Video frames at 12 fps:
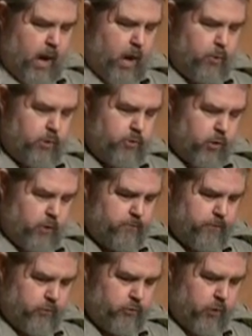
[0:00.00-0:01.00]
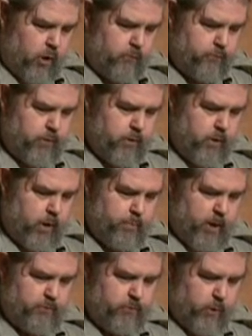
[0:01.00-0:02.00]
I want to talk first off
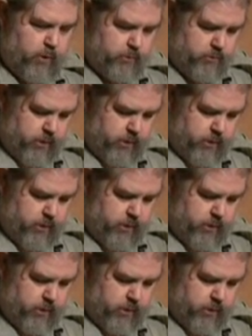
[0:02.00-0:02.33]
about a few other